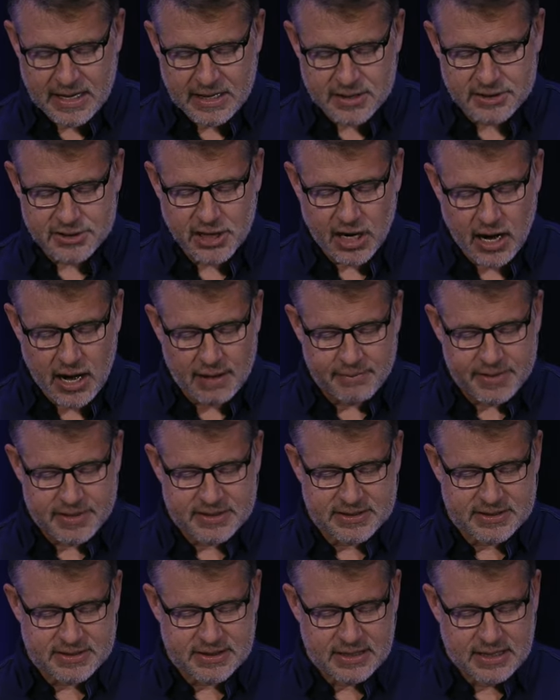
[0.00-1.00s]
and
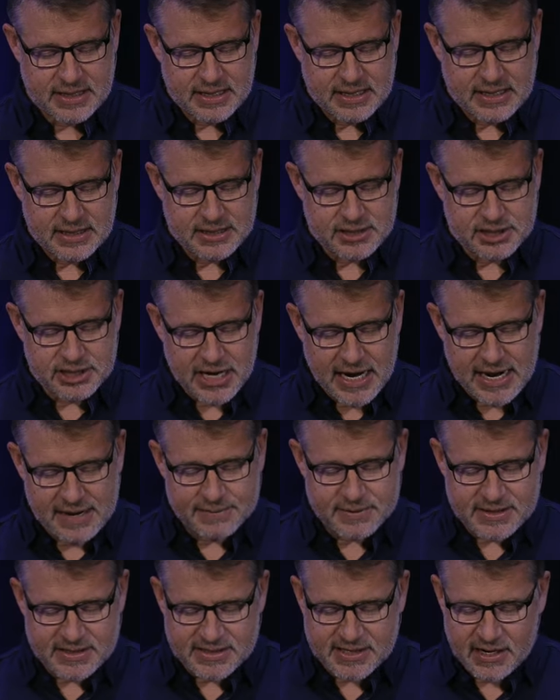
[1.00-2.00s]
Thomas, and
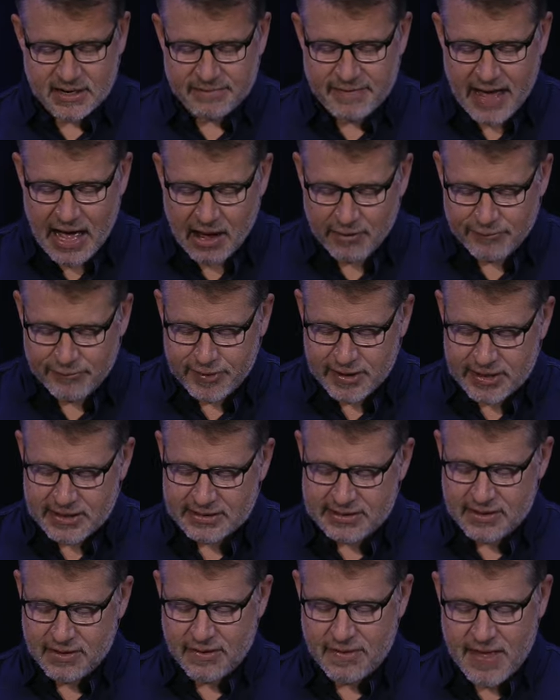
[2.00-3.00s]
James the son of
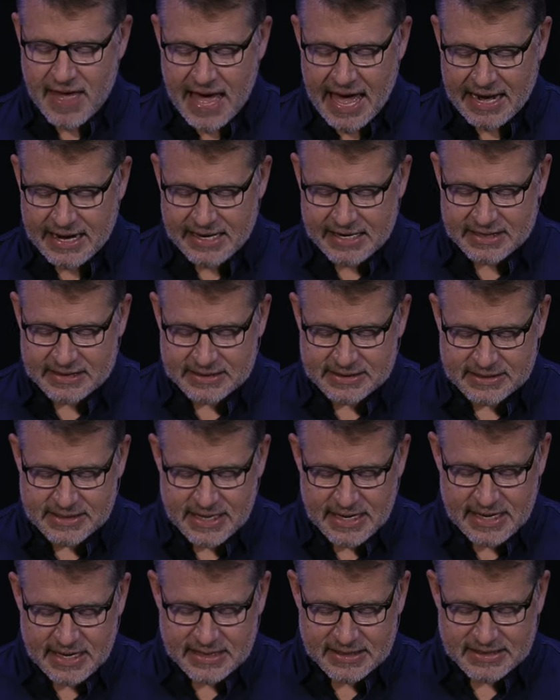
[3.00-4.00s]
Alphaeus, and Thaddeus,
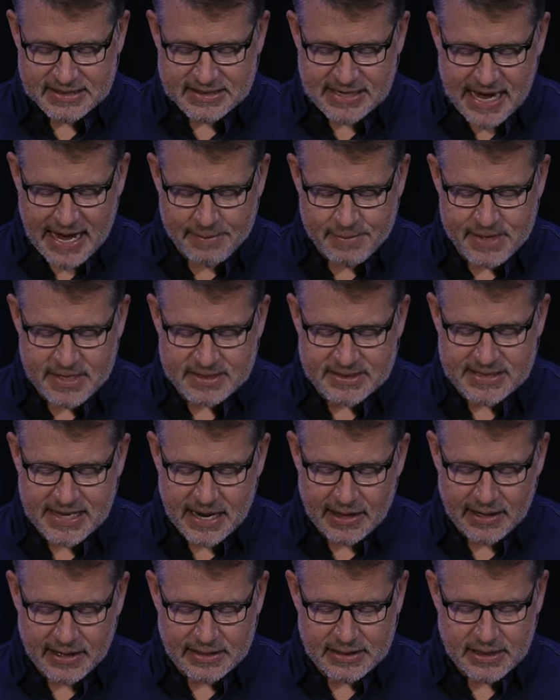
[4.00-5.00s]
and Simon the
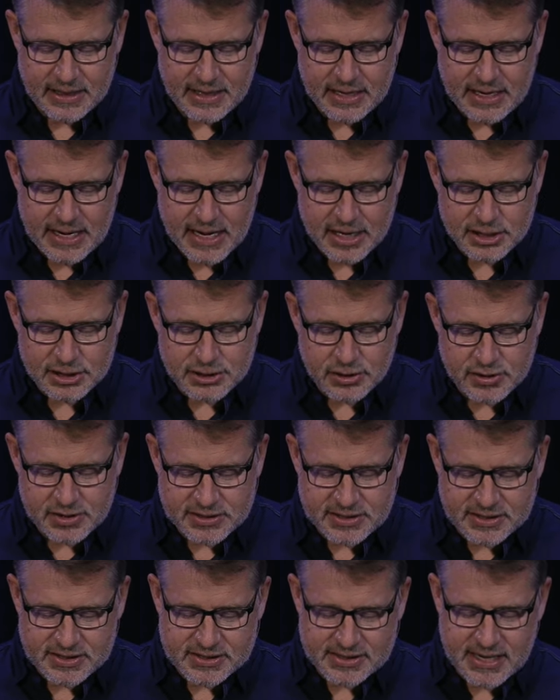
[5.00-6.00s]
Zealot, and
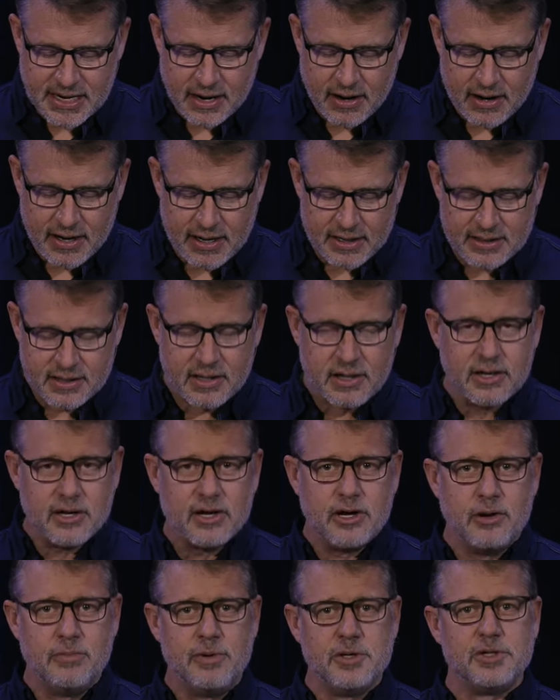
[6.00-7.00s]
Judas Iscariot
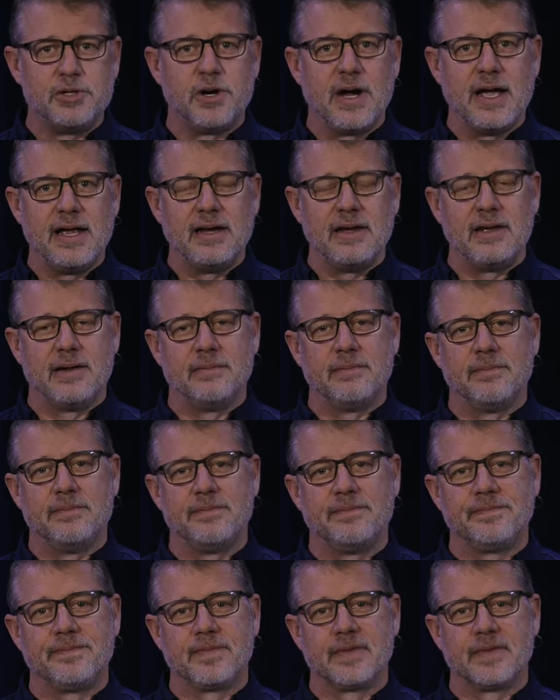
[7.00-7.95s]
who betrayed him.